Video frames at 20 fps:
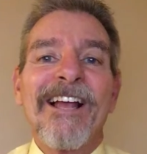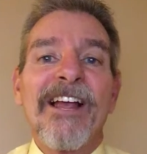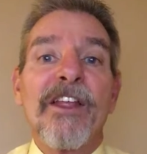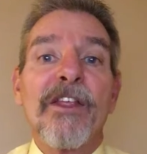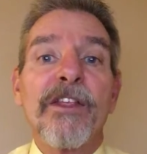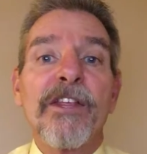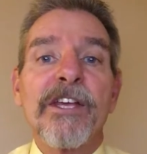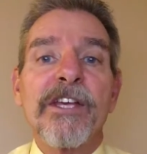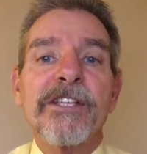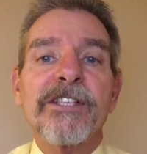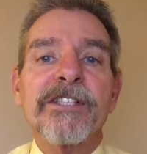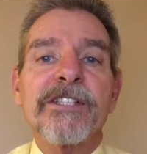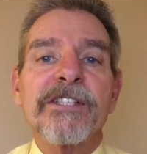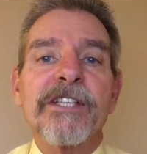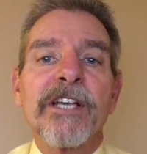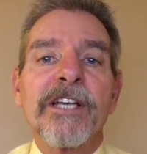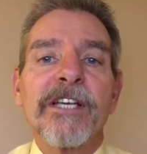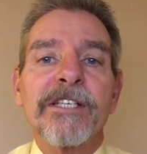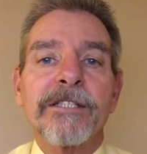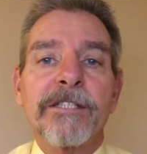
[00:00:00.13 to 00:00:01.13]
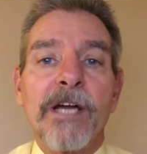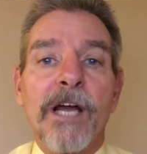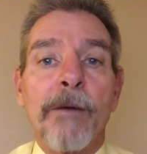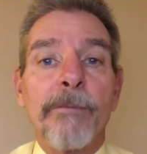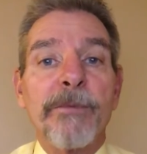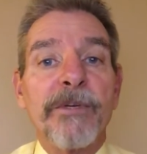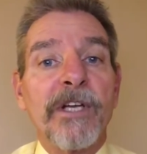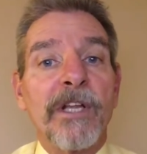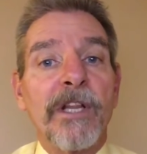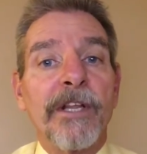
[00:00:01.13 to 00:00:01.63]
This is
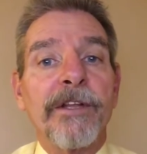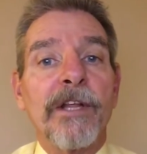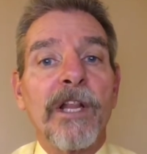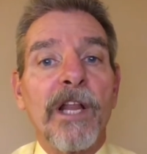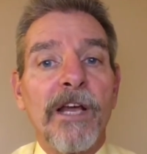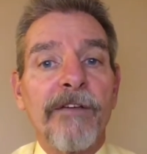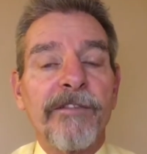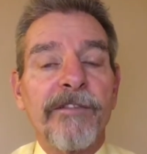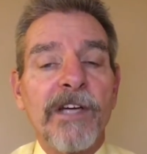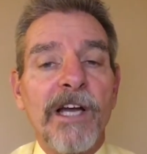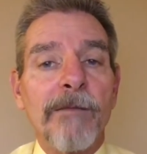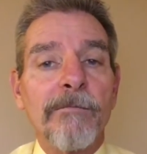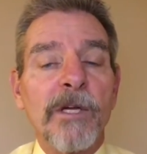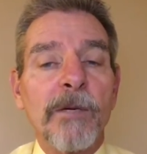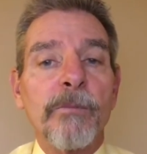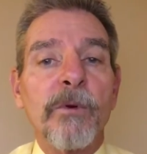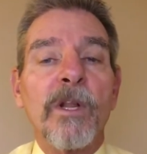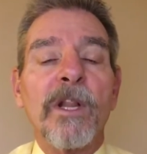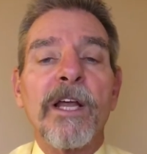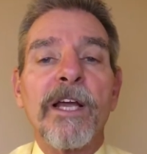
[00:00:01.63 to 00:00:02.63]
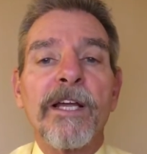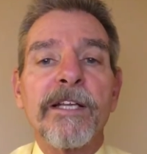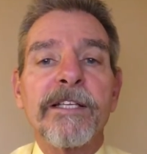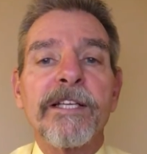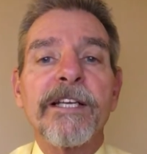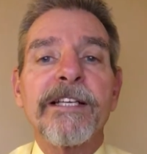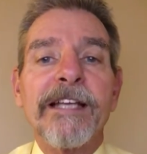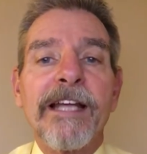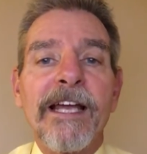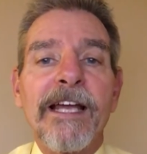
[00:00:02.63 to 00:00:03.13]
Tom Dillon, the Lifetime Liberal, and
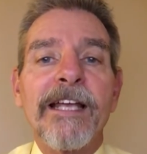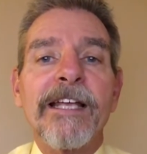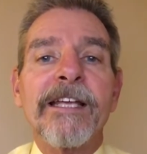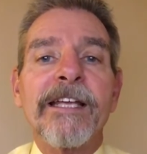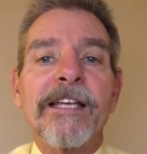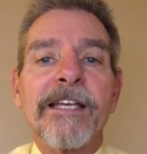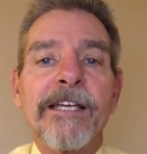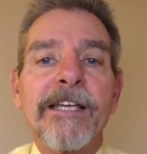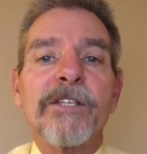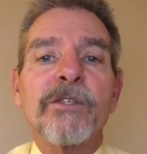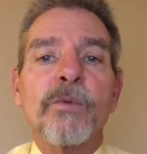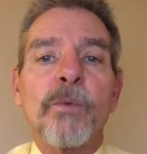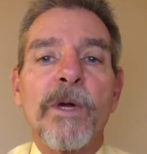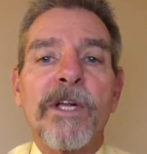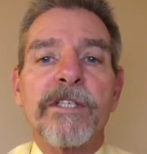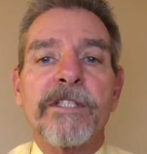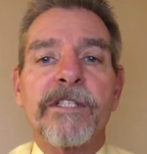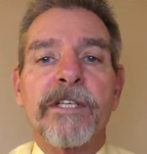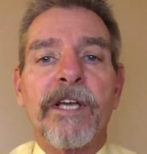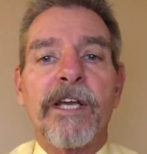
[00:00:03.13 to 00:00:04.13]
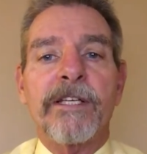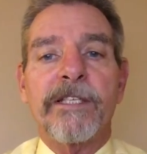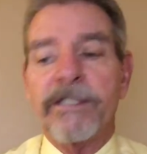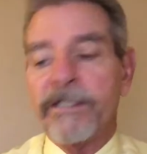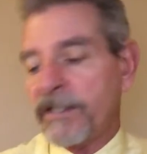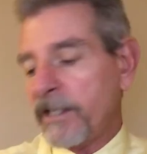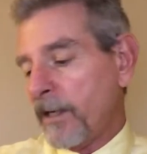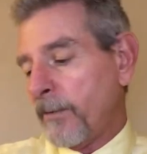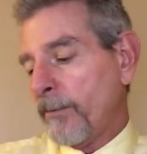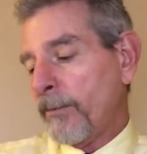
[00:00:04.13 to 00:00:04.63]
today is Wednesday,
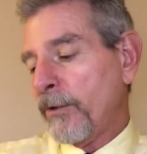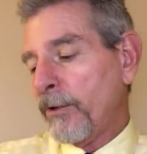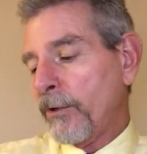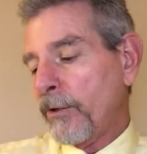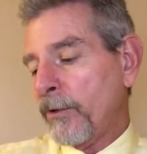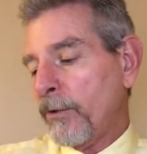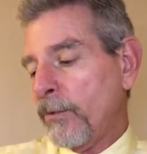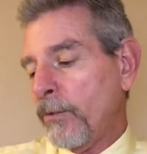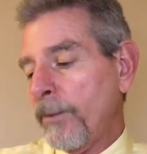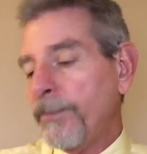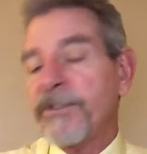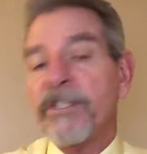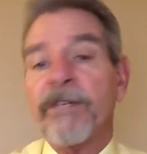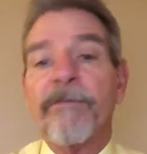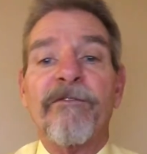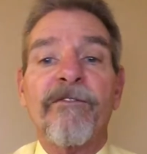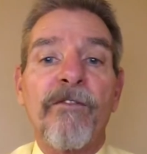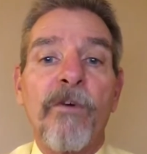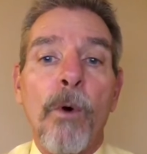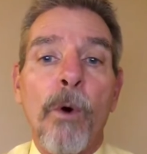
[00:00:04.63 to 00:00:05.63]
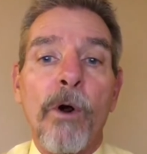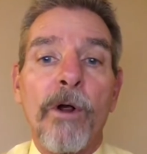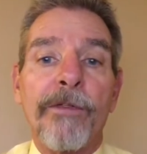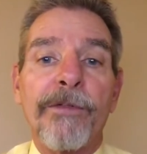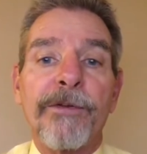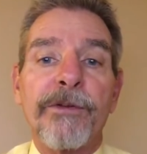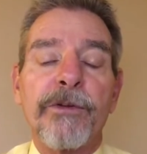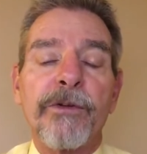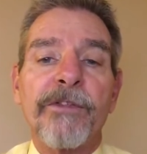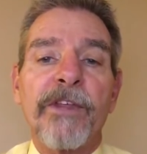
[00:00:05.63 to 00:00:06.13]
December
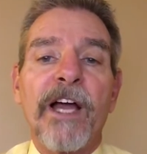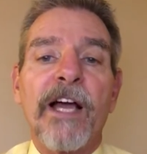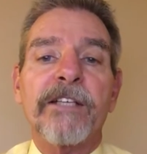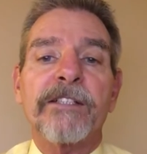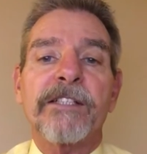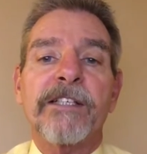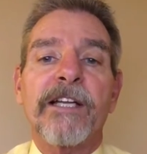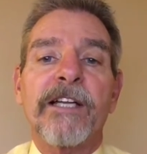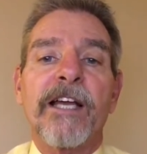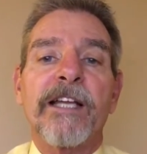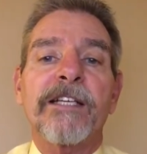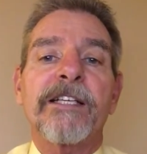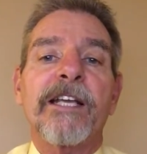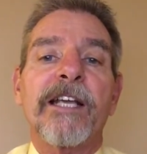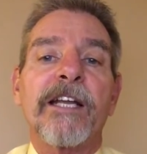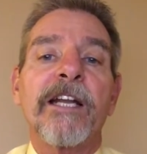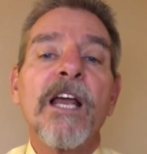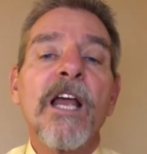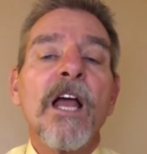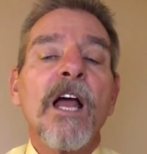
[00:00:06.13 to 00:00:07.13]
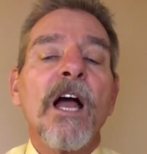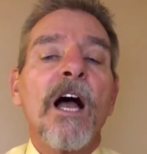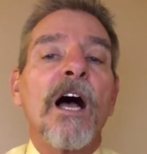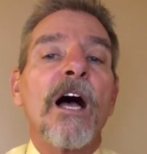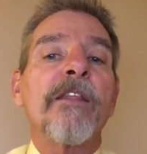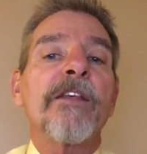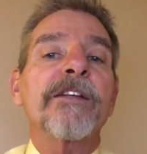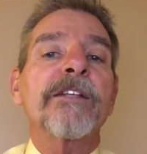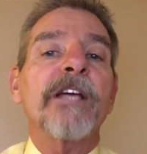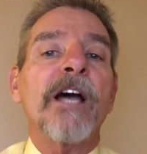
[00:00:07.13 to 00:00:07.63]
4th, 2019.
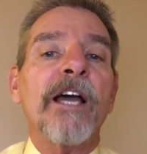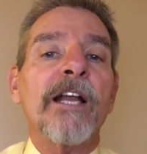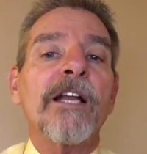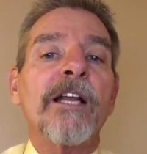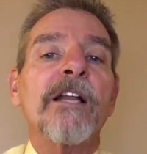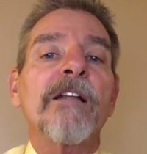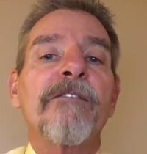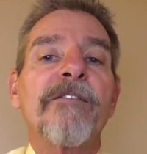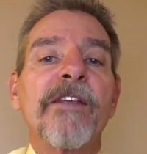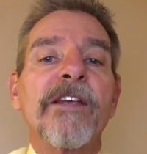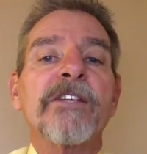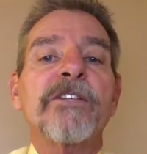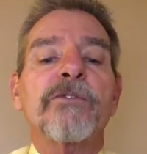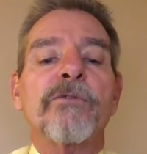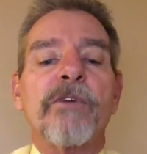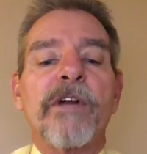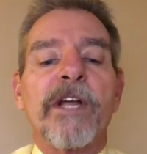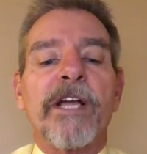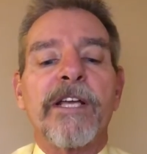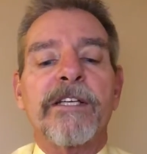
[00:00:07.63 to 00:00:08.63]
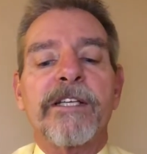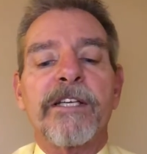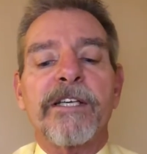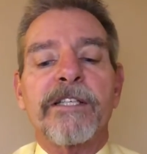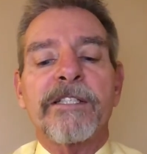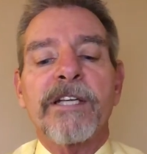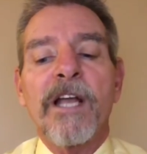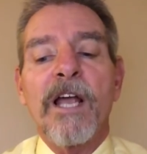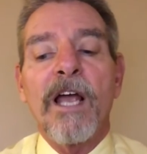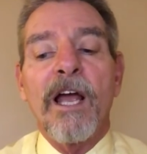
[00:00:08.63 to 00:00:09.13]
The title of this rant
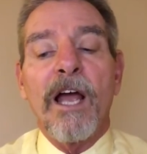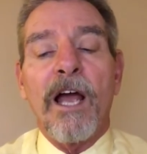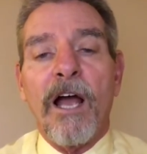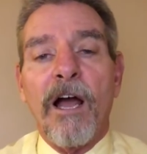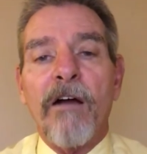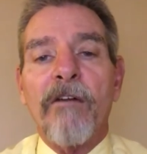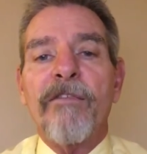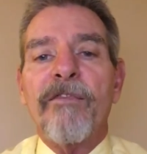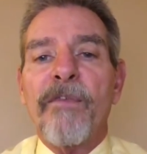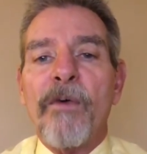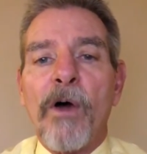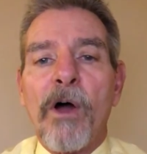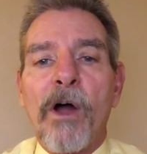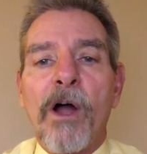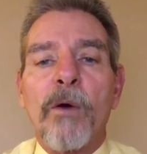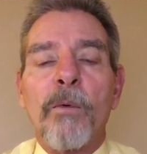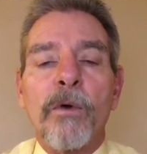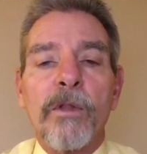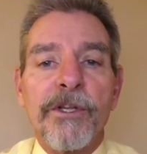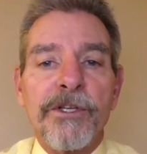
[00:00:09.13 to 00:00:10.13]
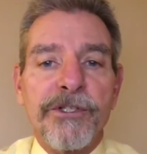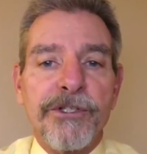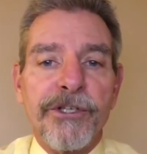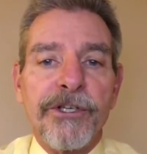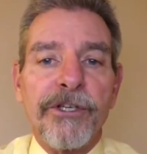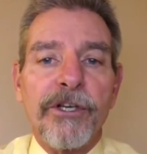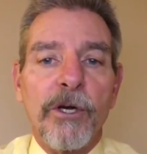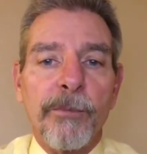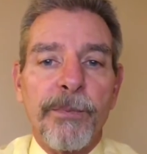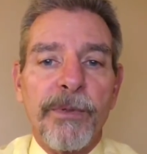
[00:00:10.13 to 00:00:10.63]
is, How Far Will the
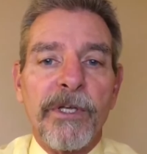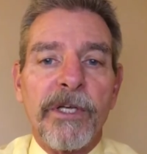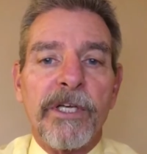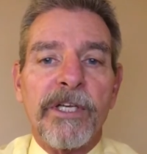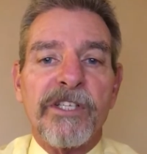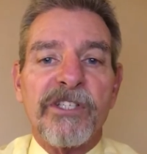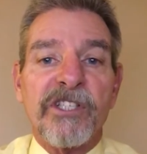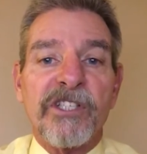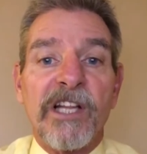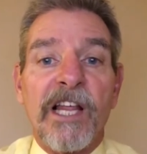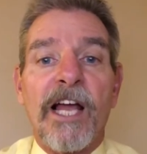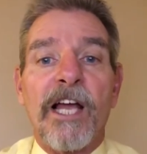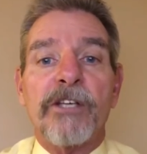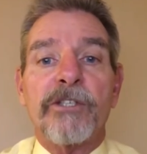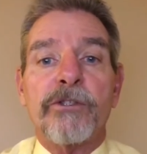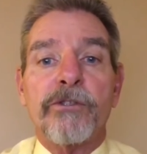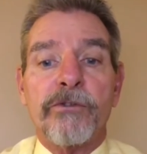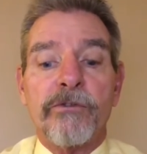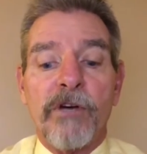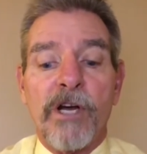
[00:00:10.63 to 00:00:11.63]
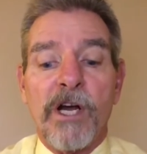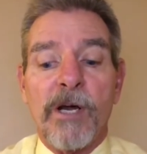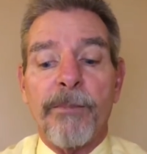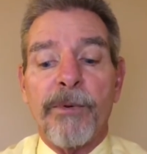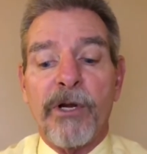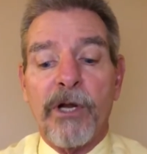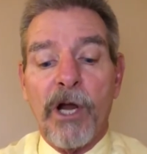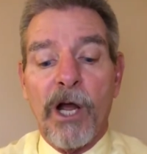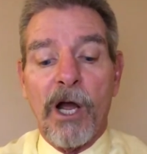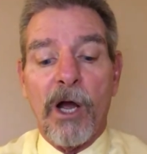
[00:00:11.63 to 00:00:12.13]
GOP /
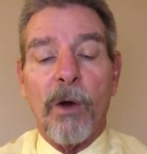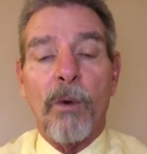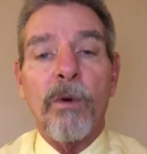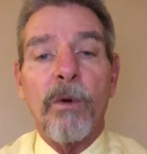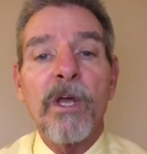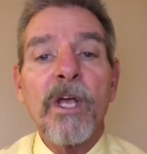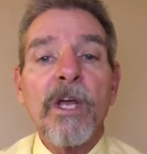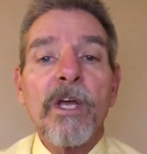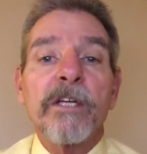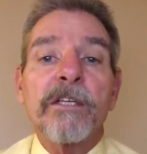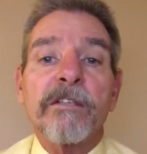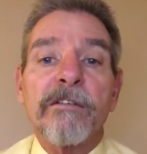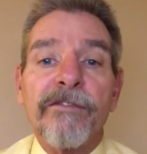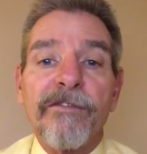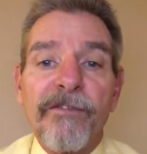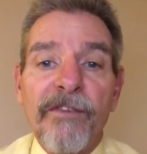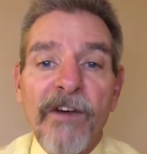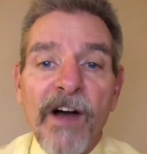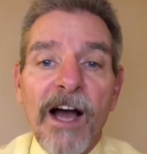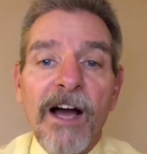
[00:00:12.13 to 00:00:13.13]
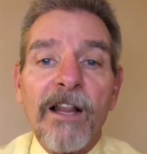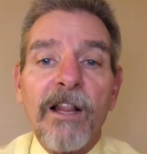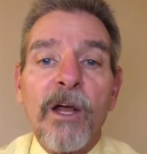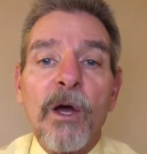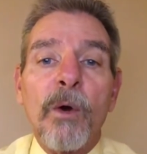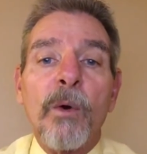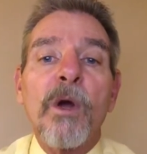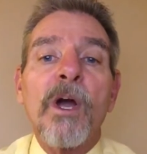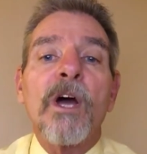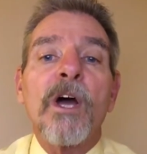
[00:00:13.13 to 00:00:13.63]
Trump Go to
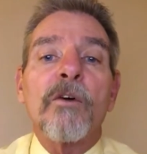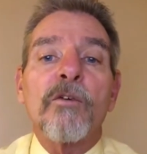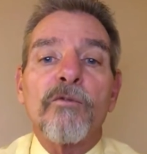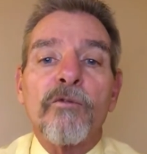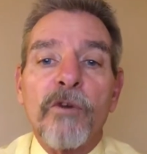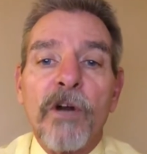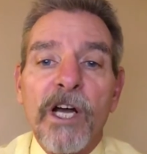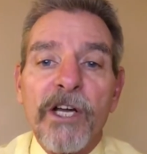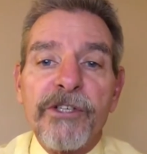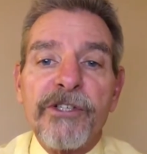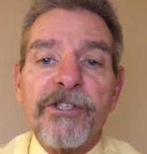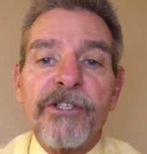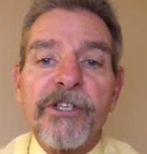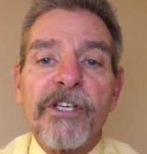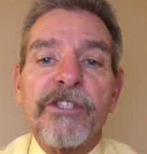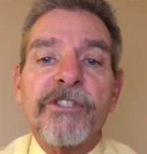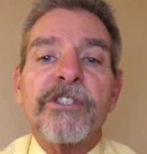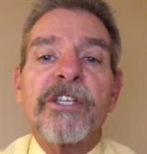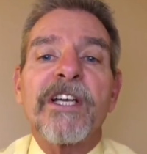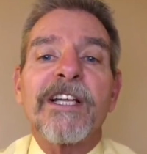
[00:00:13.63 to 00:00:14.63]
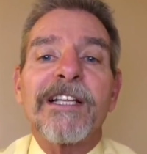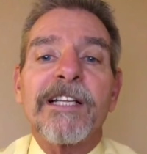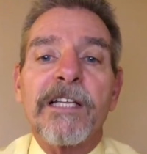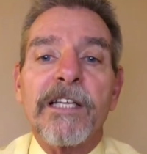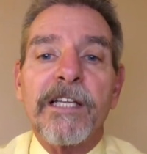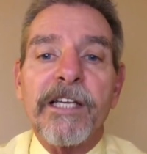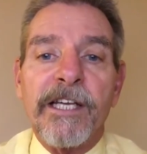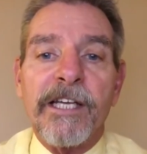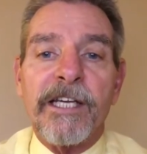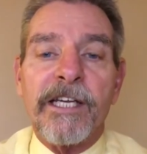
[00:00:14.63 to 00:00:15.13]
Follow Russia's
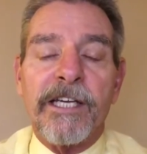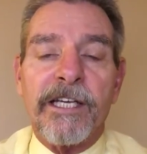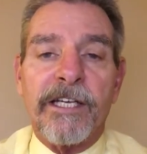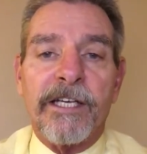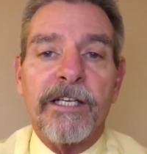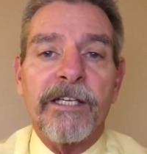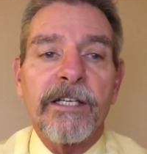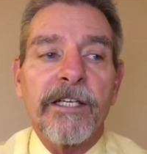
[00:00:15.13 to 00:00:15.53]
Lead?